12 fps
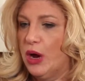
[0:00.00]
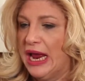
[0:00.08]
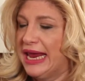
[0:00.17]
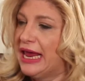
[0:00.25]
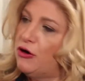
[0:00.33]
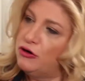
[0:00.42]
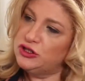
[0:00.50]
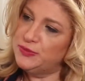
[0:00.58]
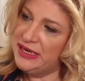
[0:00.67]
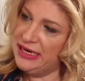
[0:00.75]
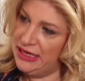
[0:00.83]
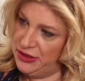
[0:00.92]
it can also
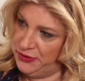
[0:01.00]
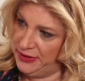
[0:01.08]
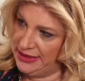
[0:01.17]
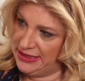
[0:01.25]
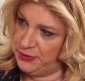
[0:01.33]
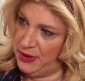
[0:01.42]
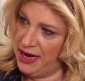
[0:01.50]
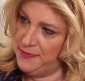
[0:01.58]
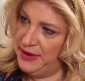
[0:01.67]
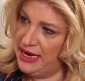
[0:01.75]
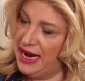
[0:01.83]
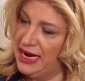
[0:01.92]
be a hindrance,
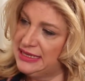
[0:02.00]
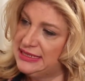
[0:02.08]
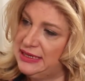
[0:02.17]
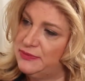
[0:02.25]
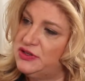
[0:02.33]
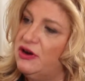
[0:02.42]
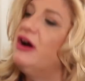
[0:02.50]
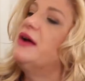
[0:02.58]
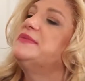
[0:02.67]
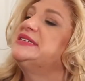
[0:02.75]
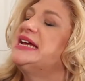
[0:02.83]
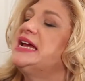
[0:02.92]
right? Because
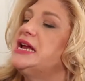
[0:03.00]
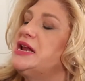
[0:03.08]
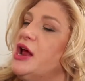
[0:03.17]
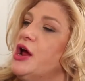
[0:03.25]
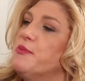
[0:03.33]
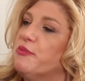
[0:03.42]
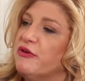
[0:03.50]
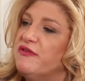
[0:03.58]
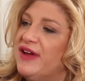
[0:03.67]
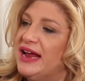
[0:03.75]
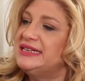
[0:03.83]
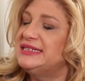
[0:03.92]
sometimes it
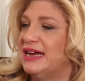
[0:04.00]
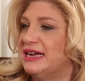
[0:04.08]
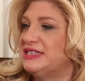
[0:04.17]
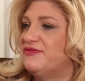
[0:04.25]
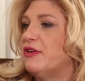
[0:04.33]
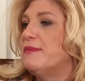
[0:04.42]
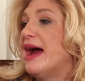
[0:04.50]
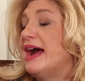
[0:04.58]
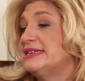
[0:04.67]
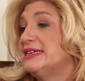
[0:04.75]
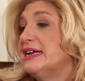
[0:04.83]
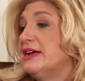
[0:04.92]
prevents us from
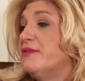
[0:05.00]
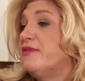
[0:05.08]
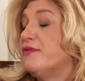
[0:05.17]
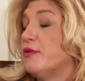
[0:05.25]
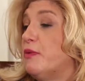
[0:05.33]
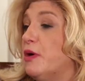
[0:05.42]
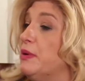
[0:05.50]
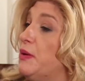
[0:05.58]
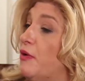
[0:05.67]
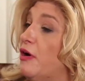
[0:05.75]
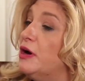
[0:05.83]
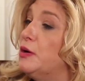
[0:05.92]
asking for what we
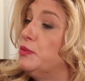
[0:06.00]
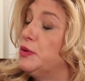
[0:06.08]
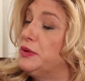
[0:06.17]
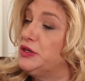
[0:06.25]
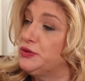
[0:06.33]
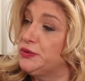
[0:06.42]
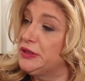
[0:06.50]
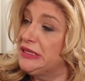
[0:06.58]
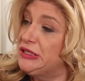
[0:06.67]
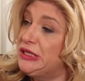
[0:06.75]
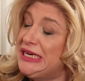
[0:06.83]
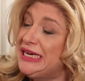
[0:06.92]
want and what we
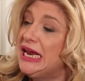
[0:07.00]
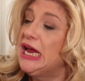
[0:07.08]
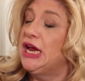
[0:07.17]
truly need,